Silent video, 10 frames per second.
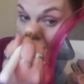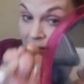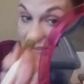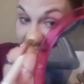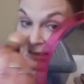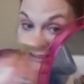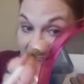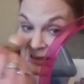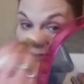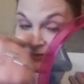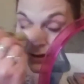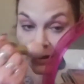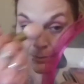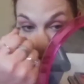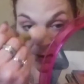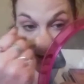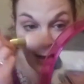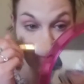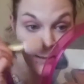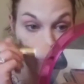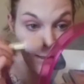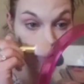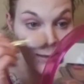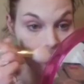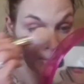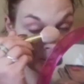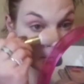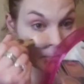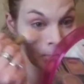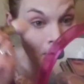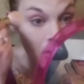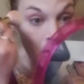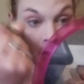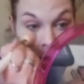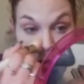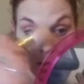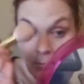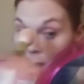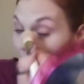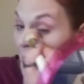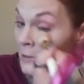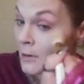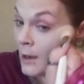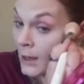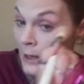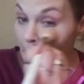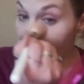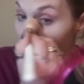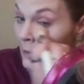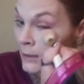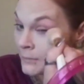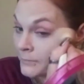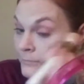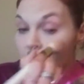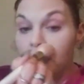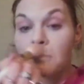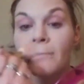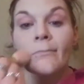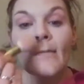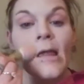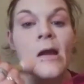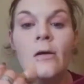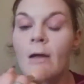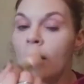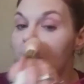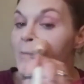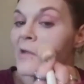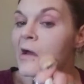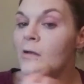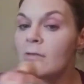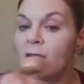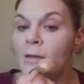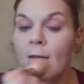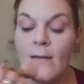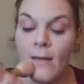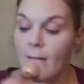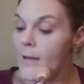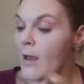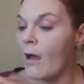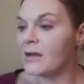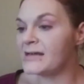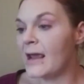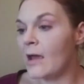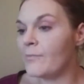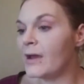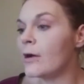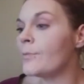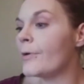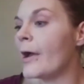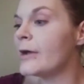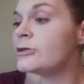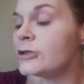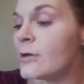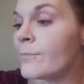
successfully blended my under eye area and around my mouth. I'll take a bigger brush,